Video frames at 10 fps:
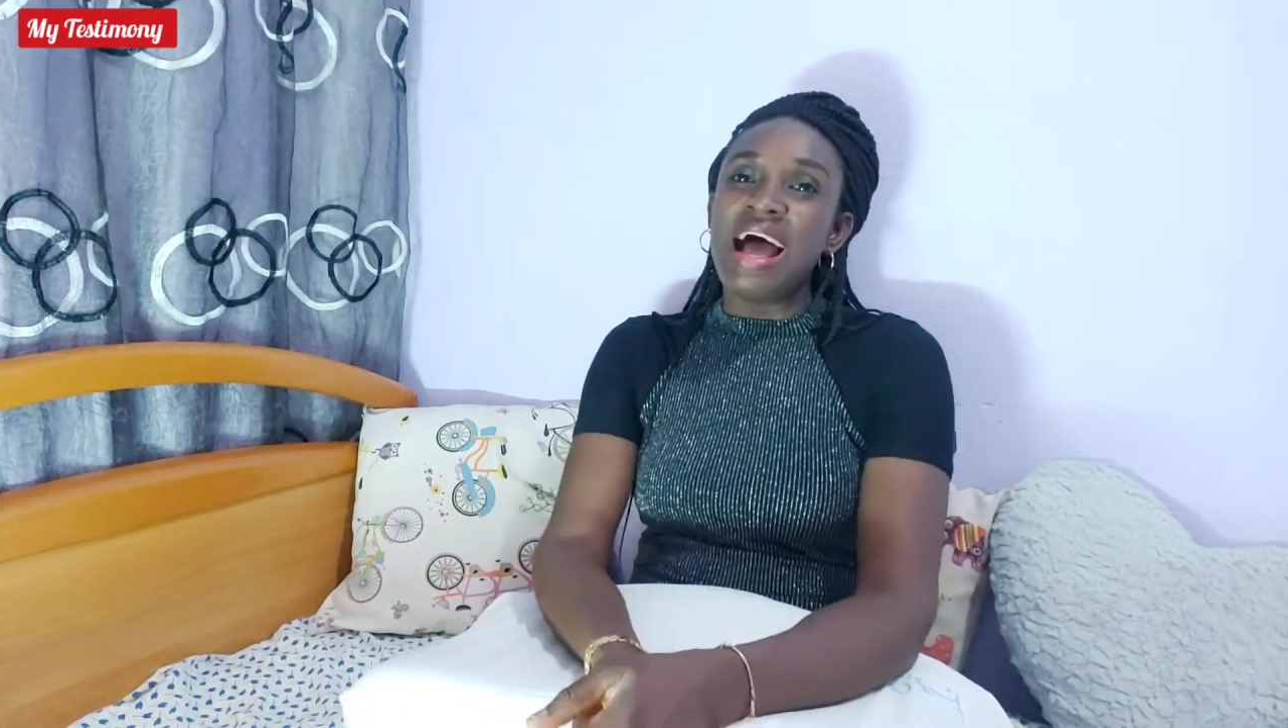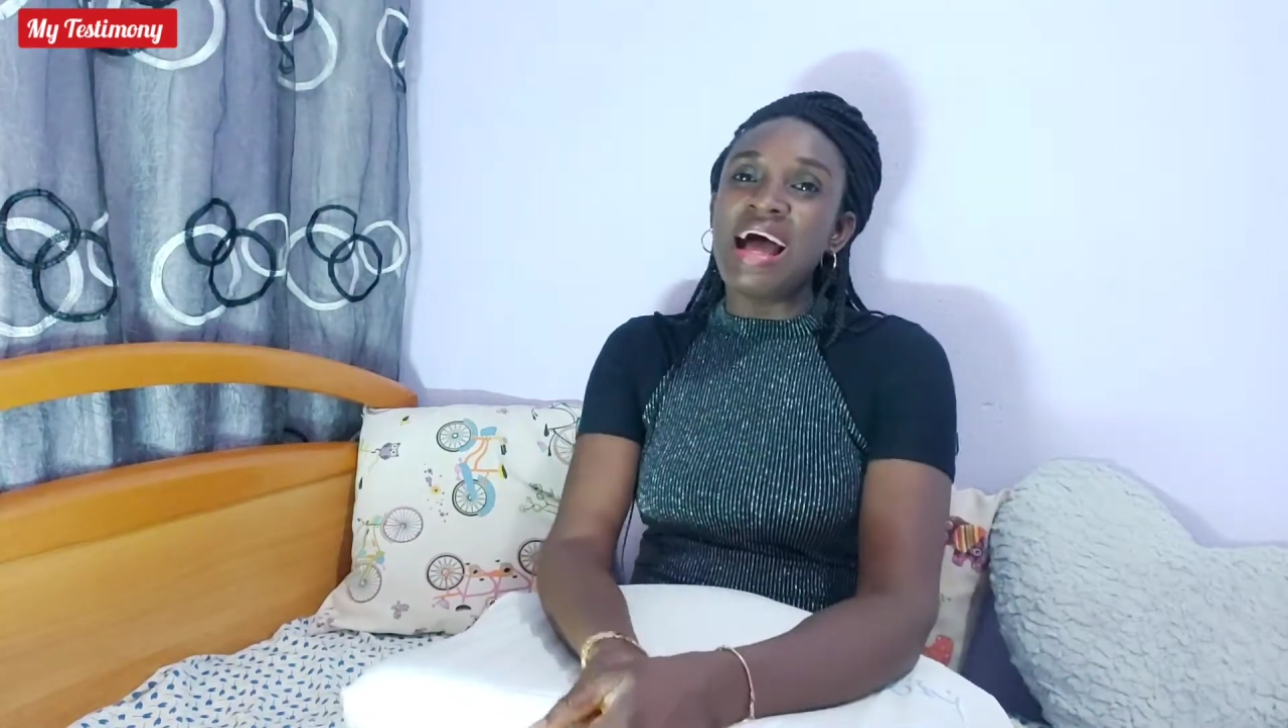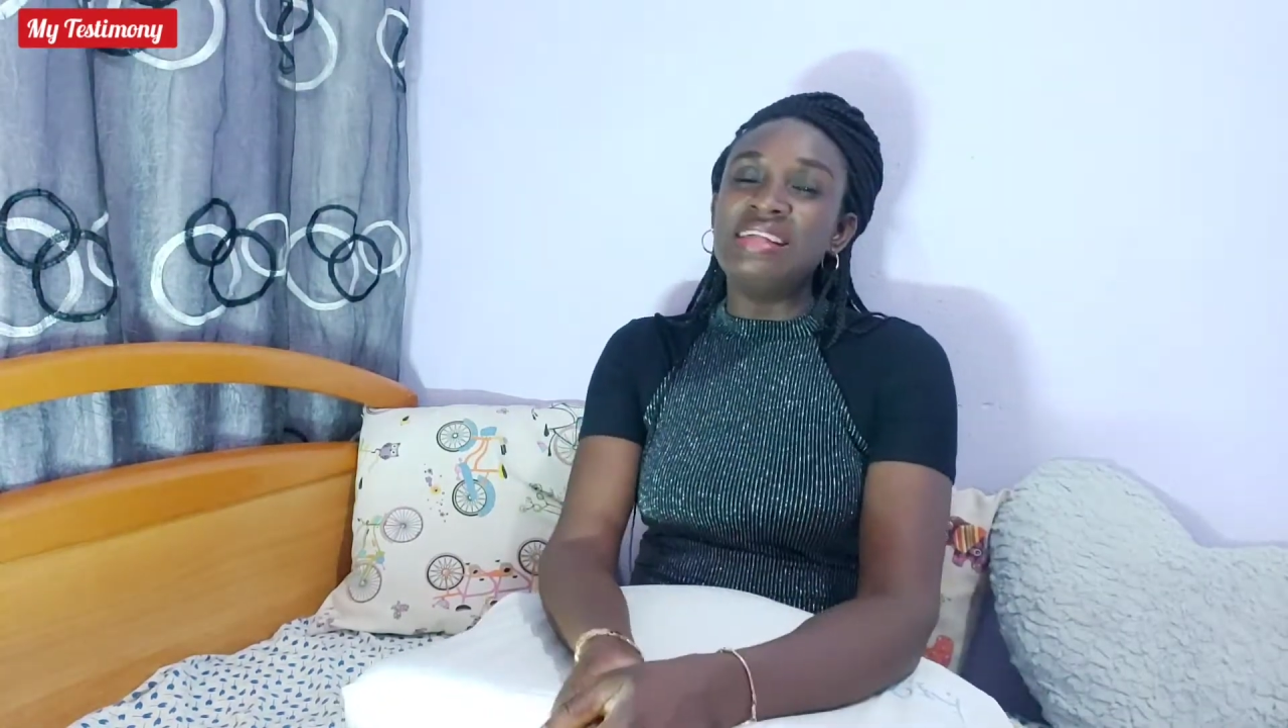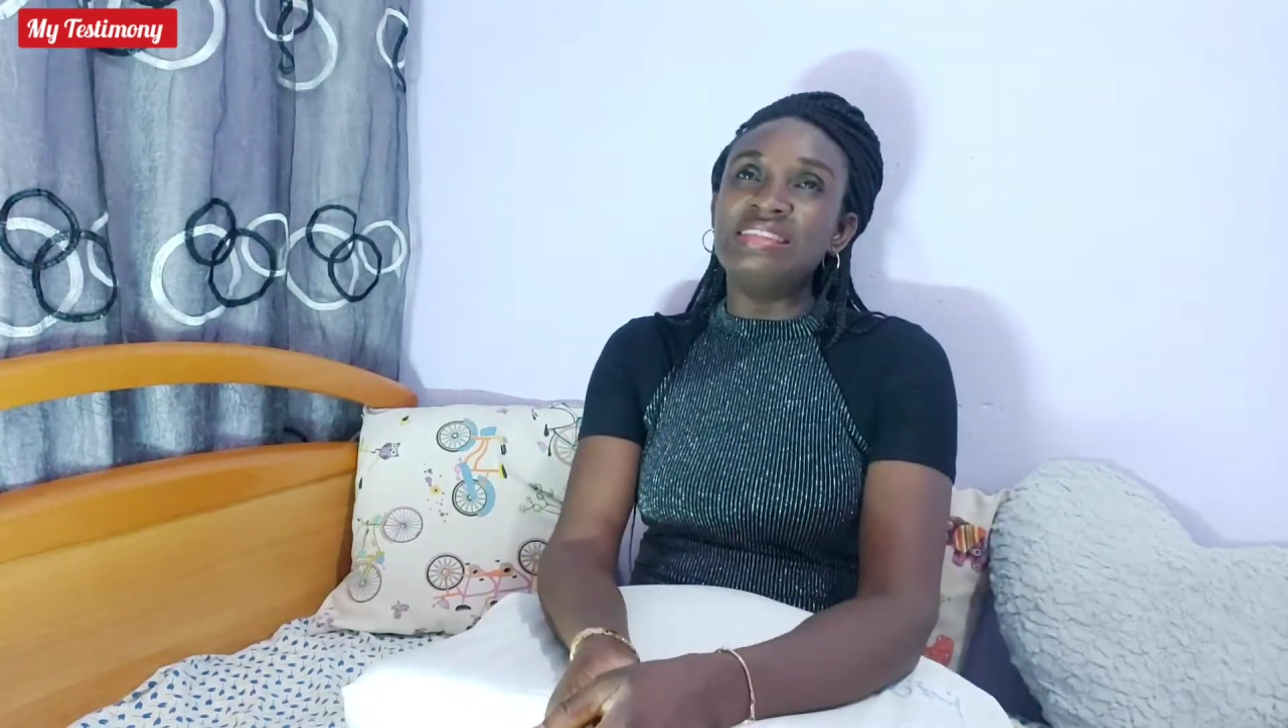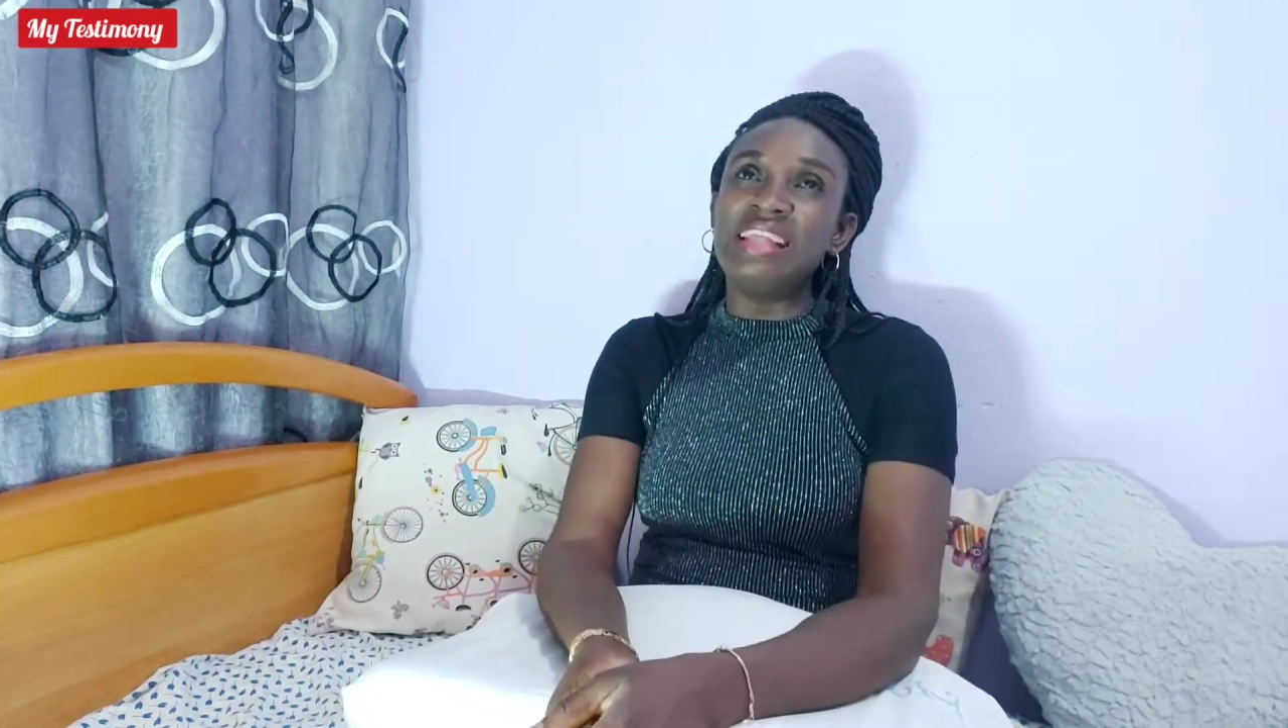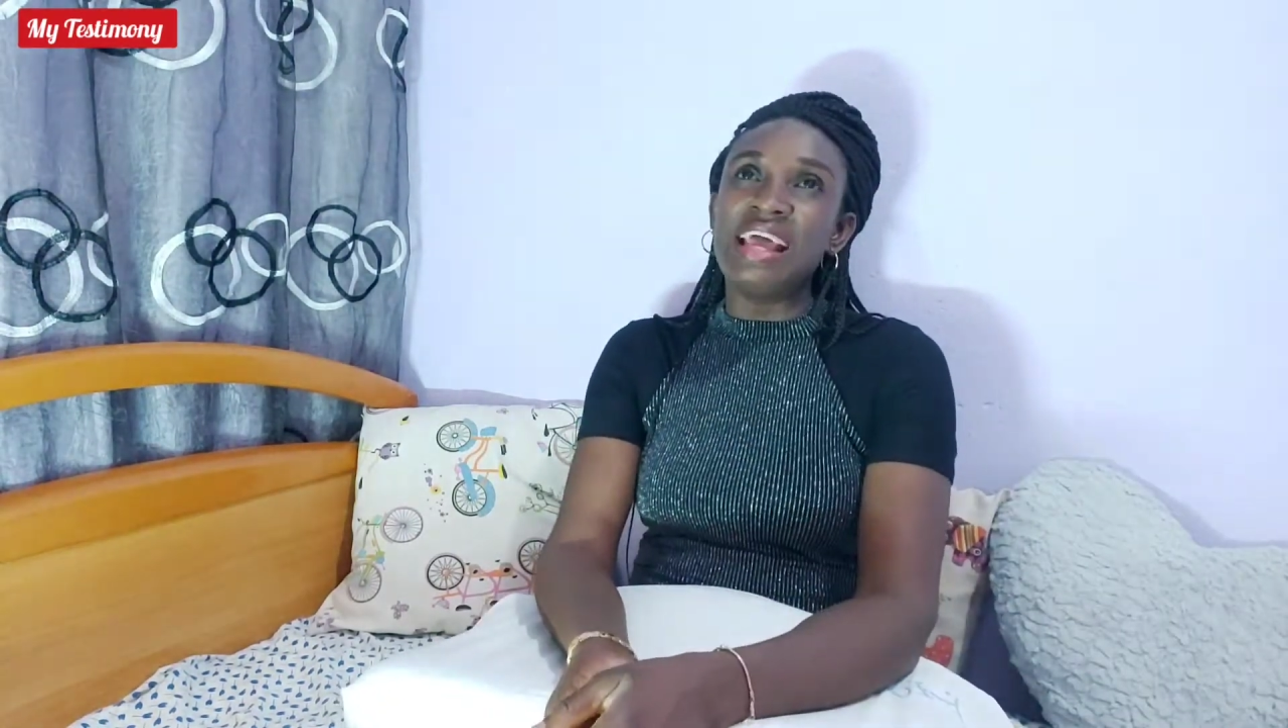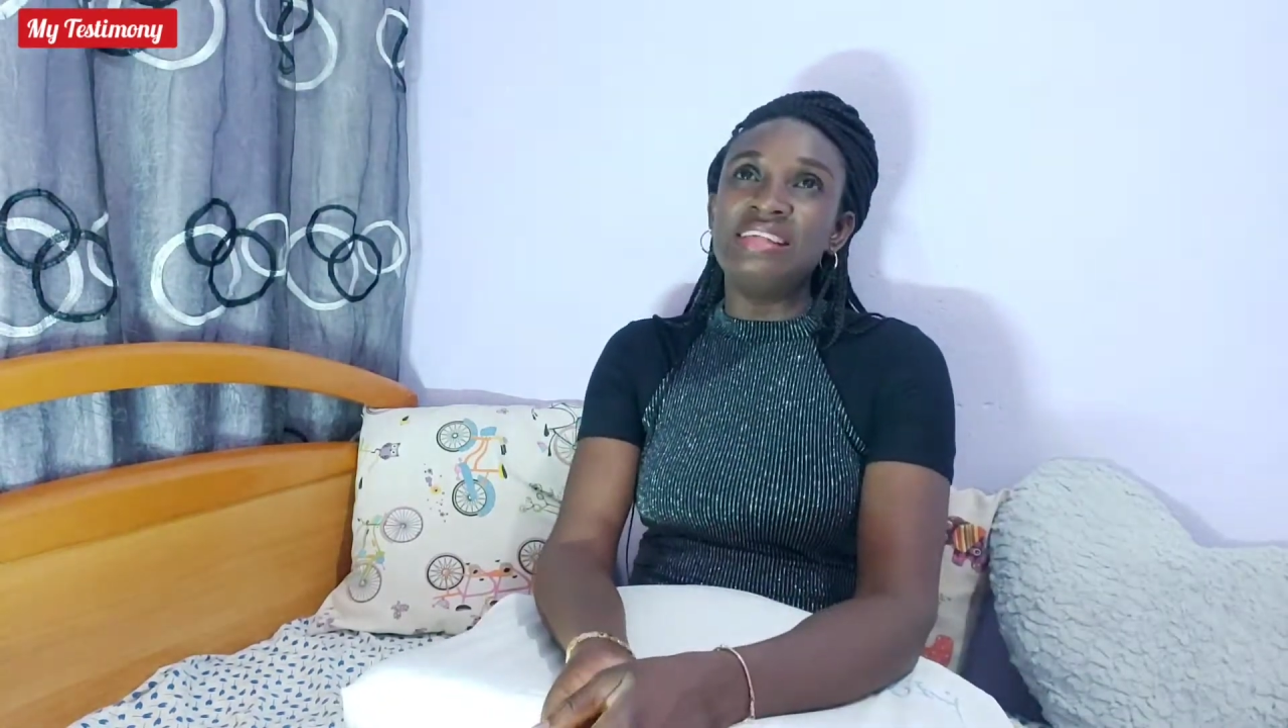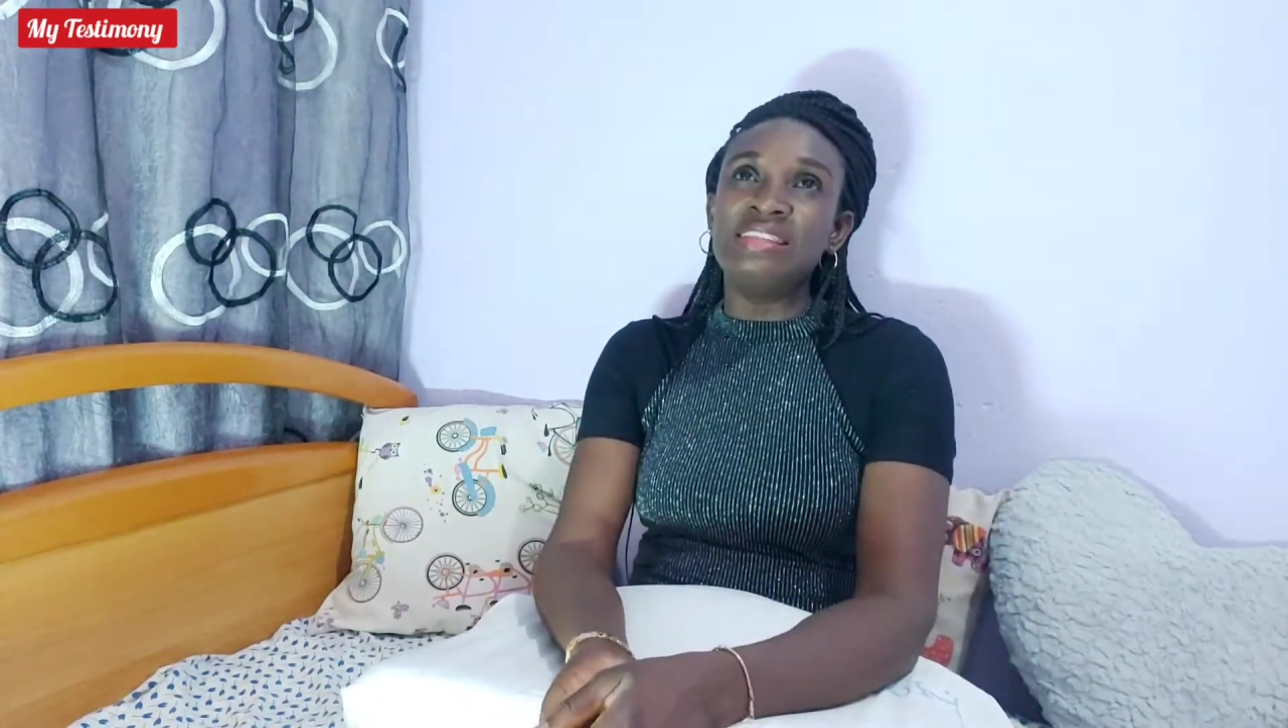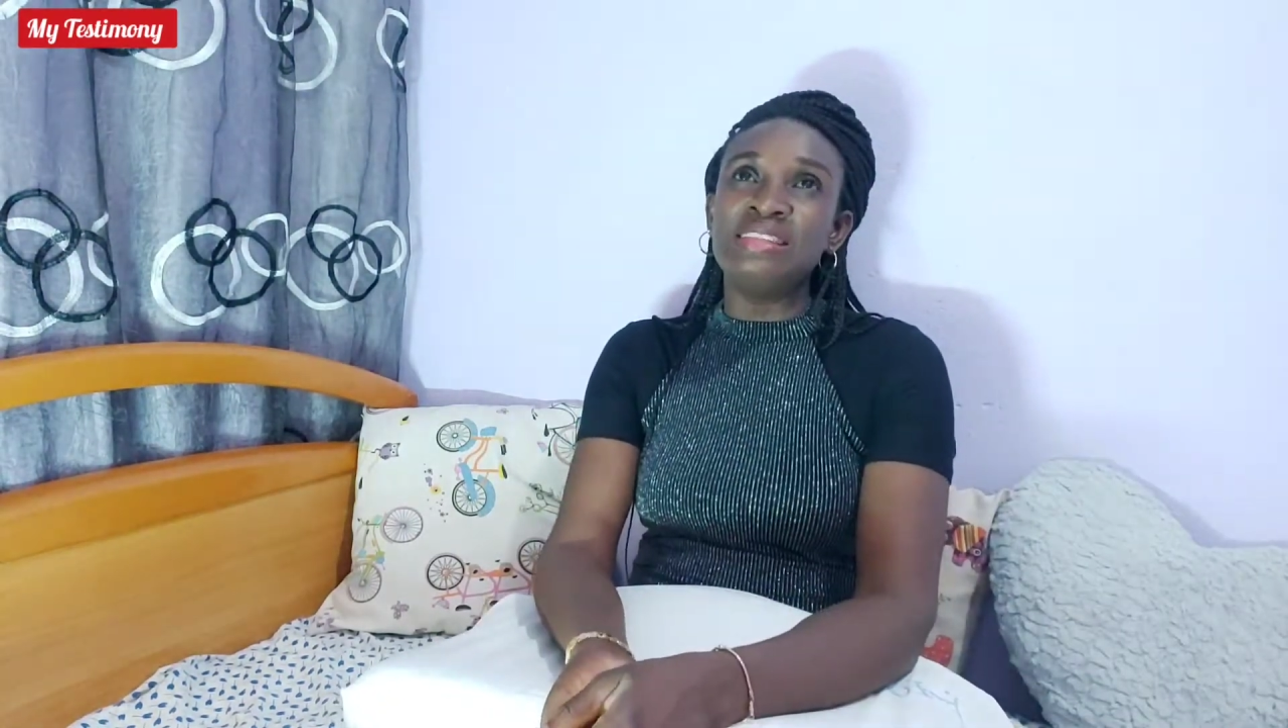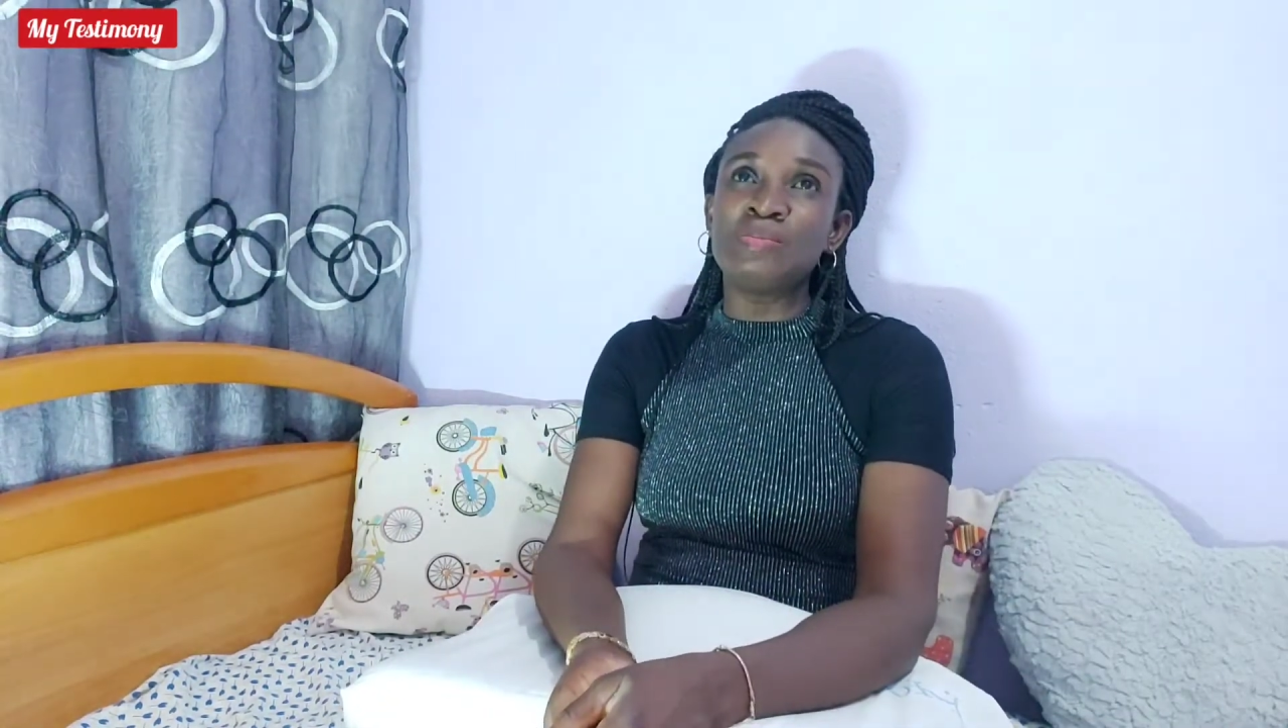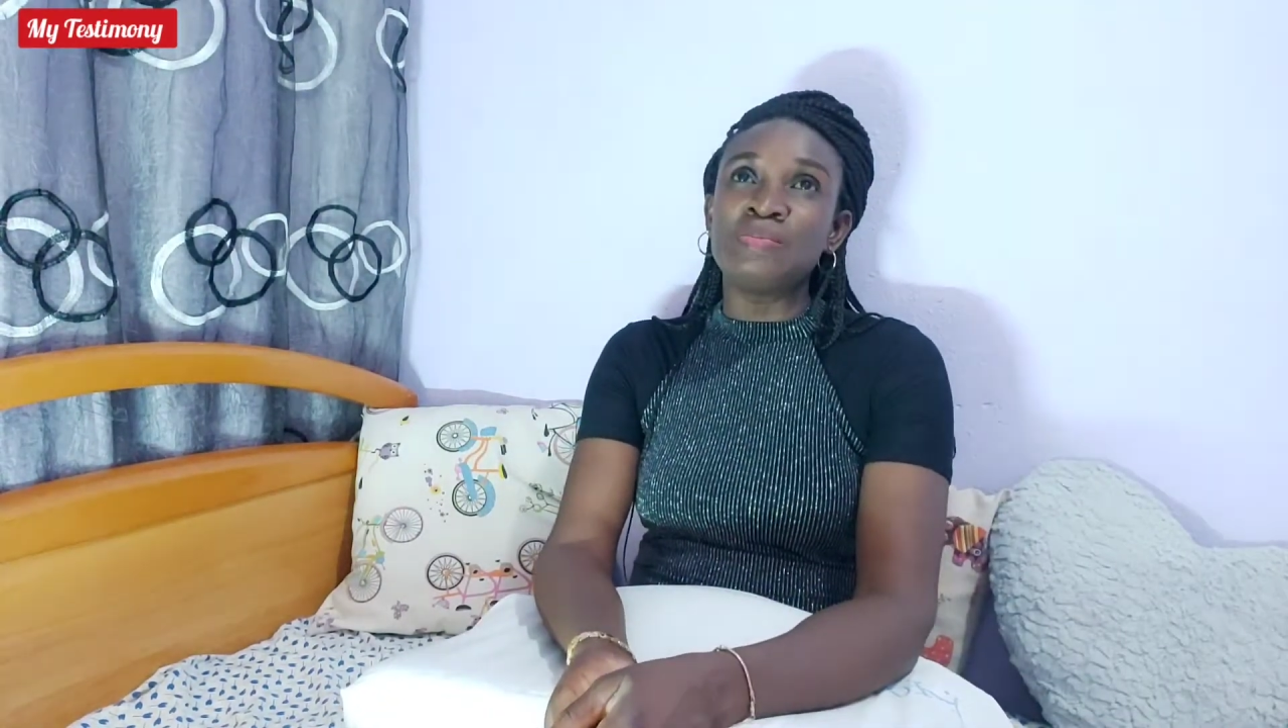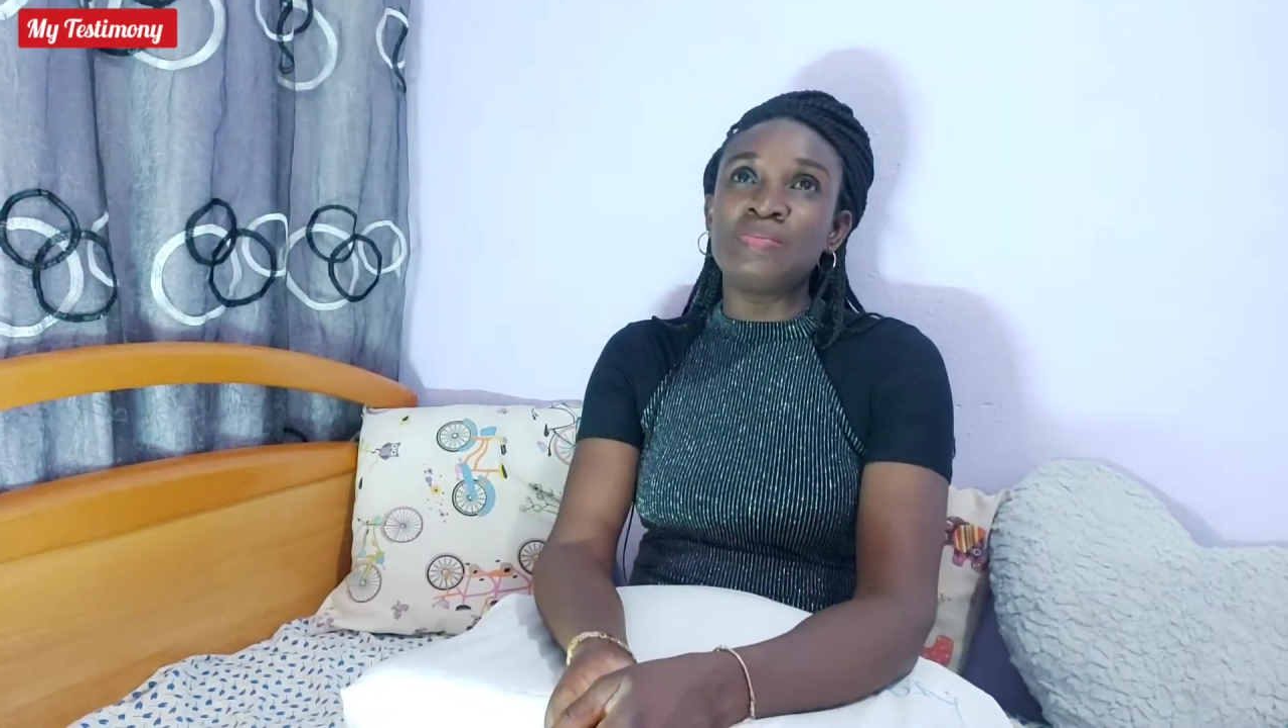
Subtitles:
And then